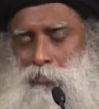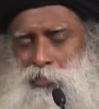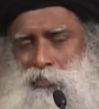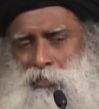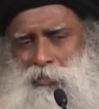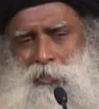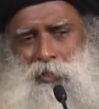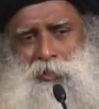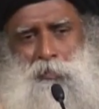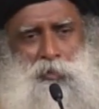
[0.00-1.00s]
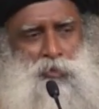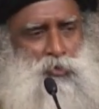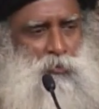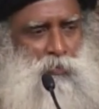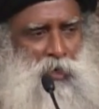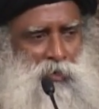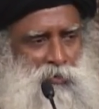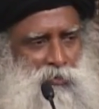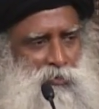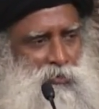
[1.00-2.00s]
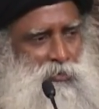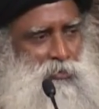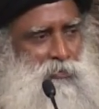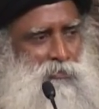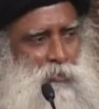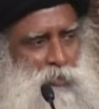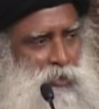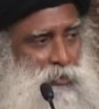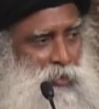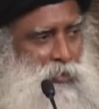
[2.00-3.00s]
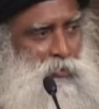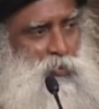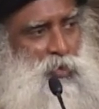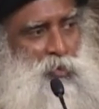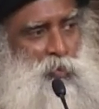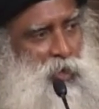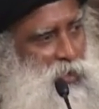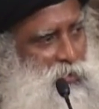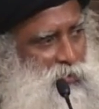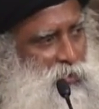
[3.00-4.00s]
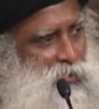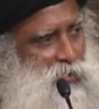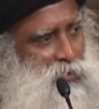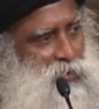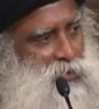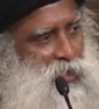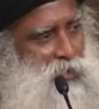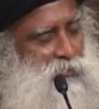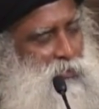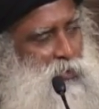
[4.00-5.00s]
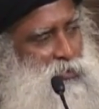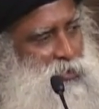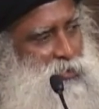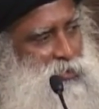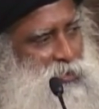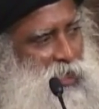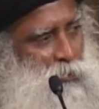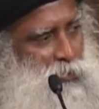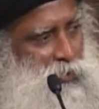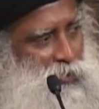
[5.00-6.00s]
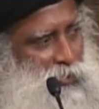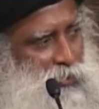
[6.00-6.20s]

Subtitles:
You don't walk spiritual path for peace. I know worldwide this kind of nonsense is happening.